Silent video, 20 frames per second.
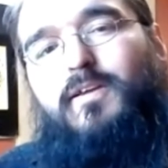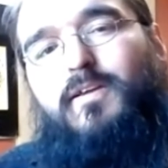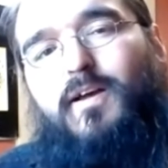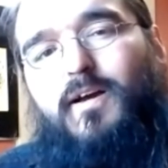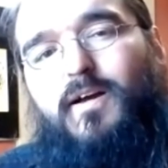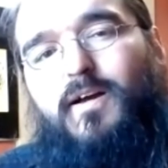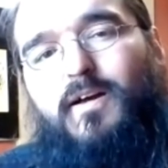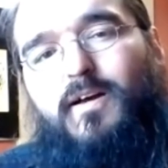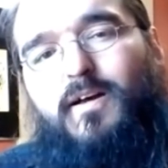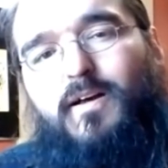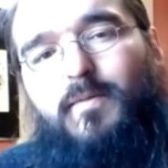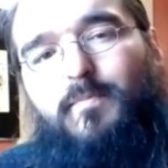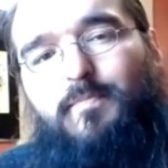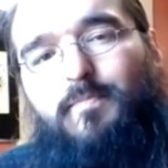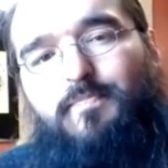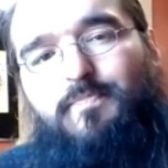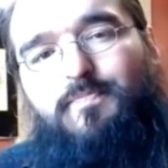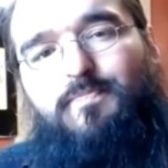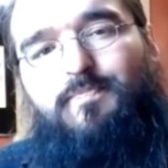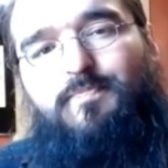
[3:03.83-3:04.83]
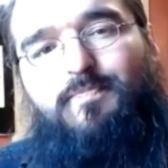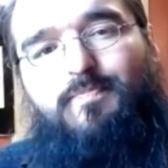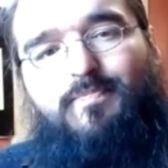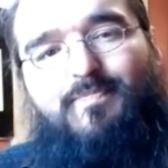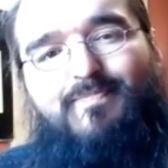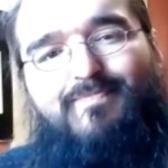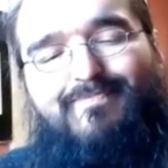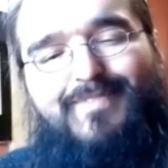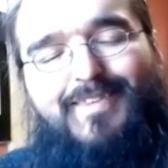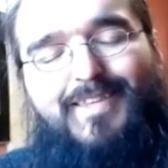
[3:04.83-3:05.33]

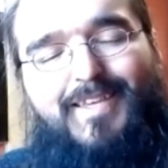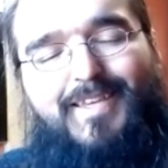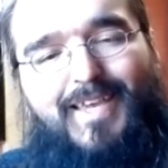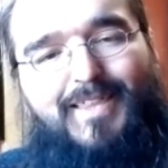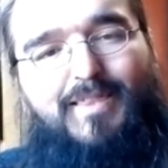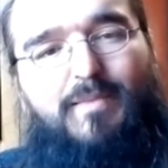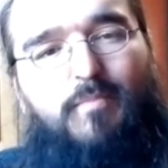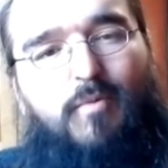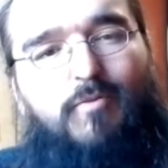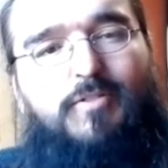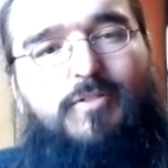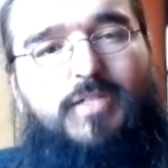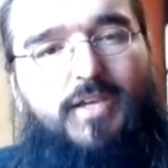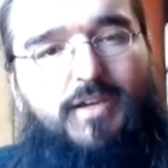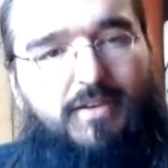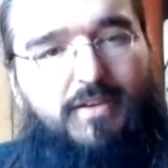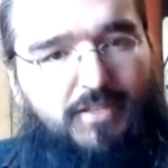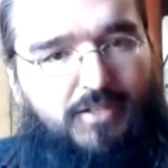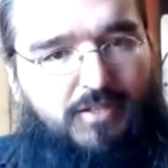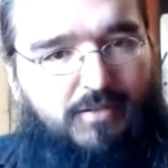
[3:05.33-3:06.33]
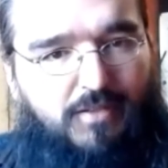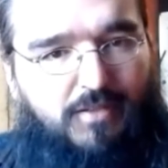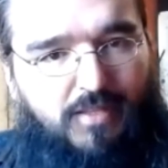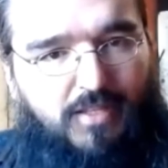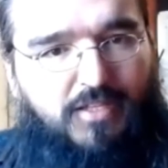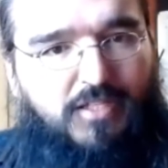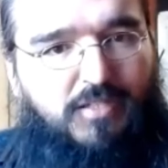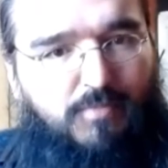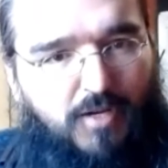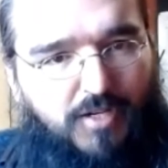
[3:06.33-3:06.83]
You get the most out of the
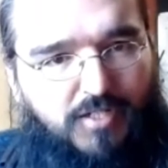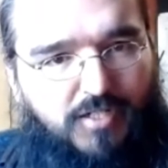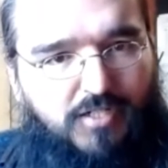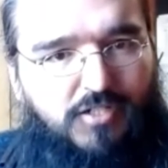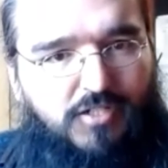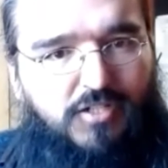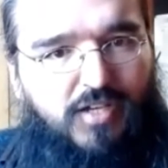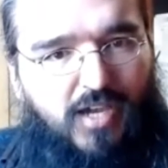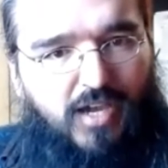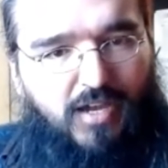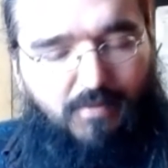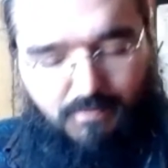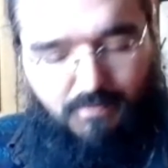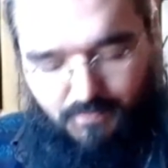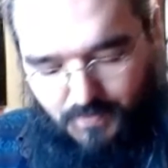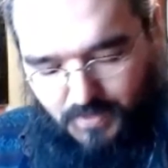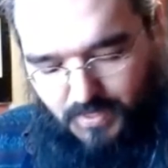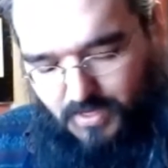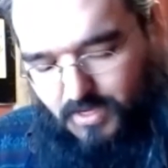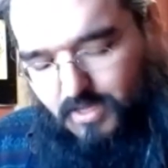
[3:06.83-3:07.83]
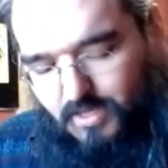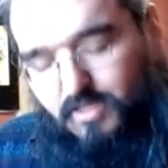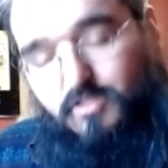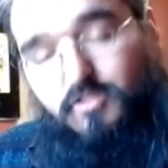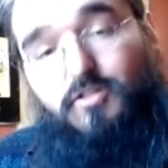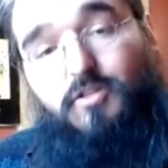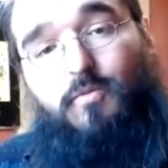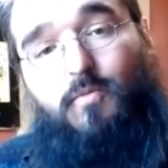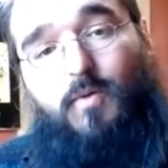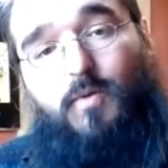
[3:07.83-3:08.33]
smudge as you can.
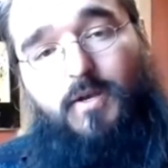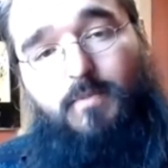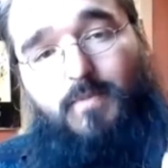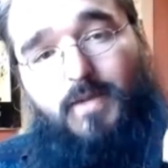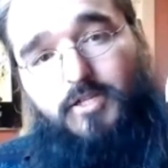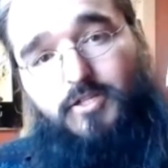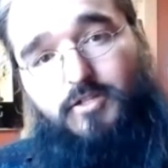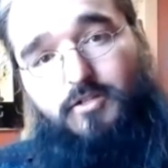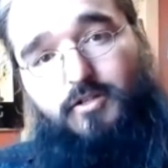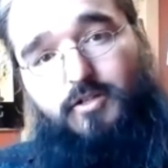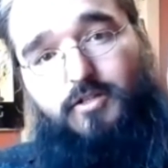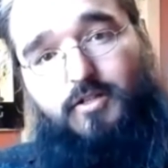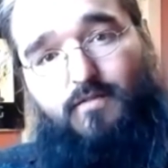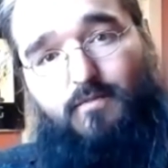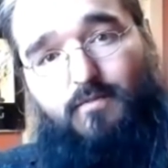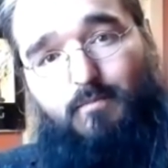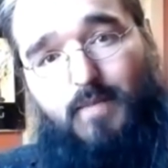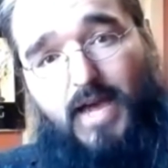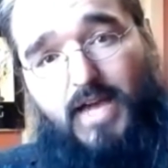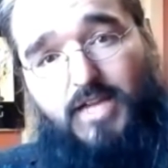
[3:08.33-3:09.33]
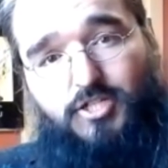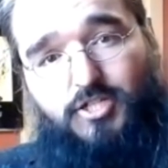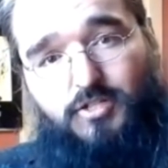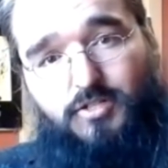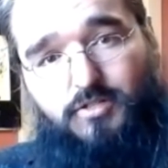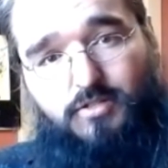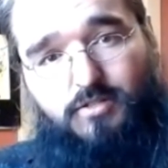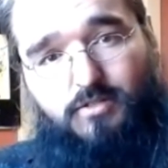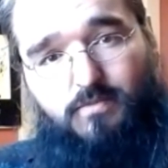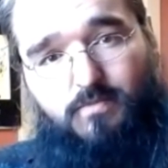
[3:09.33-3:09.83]
So you want to make sure that you have
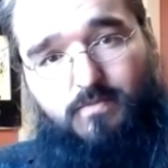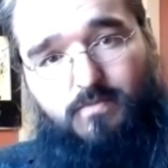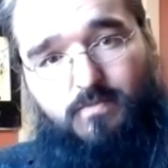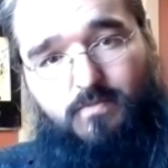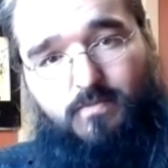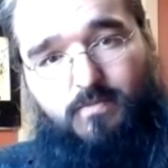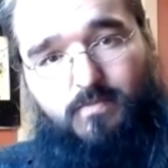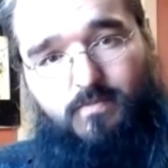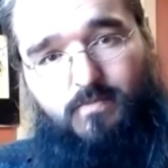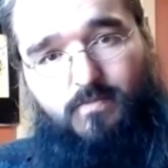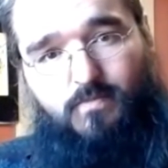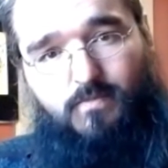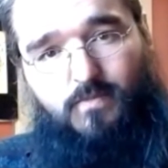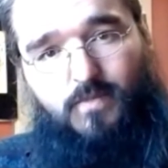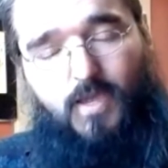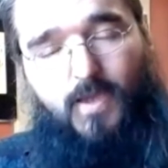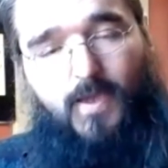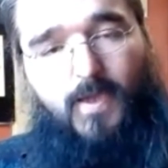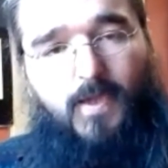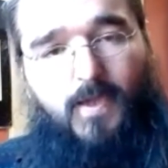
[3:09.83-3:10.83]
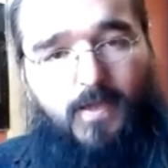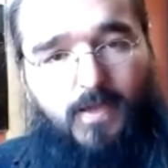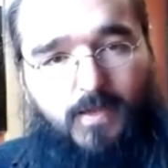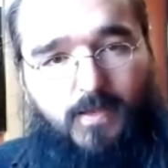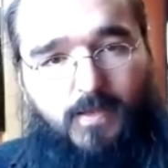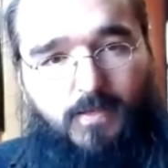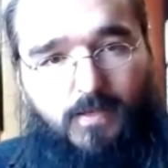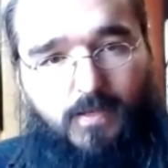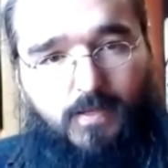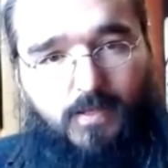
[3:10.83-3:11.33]
matches
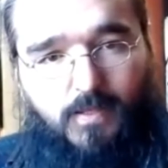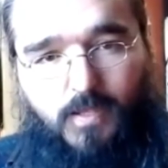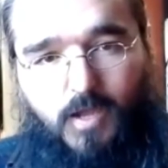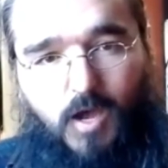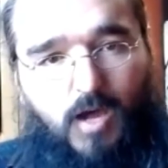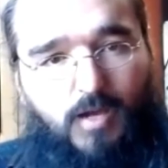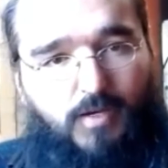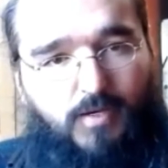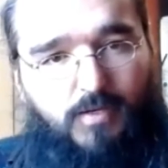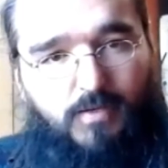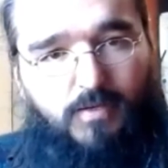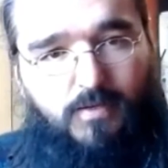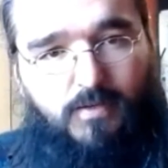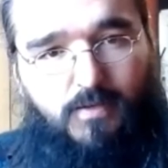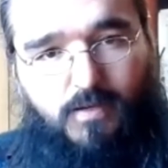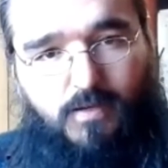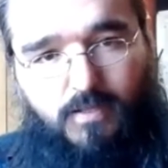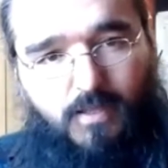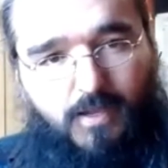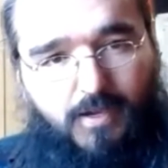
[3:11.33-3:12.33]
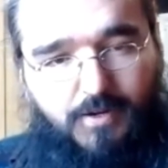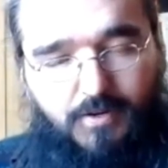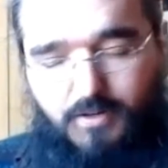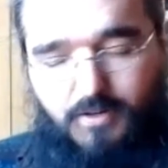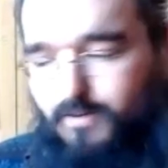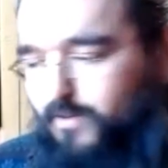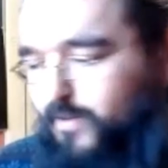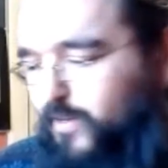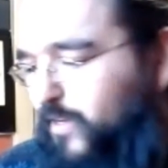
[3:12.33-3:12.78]
and not a lighter.